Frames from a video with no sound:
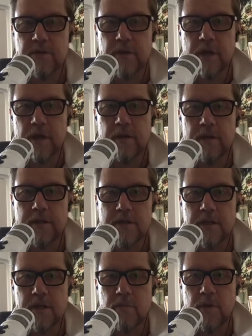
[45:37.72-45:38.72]
It's true though,
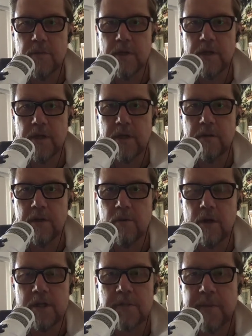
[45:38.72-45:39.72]
because your commitment.
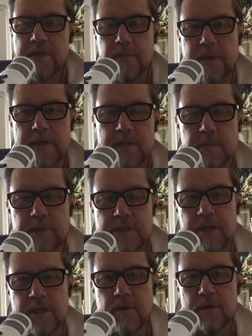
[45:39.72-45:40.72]
It, well, I suppose it makes
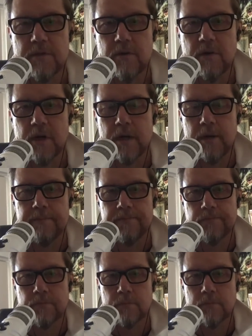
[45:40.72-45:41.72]
the placebo
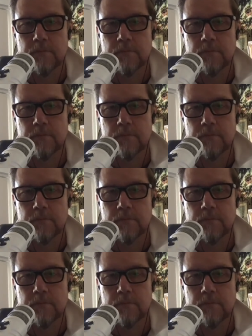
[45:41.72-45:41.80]
stronger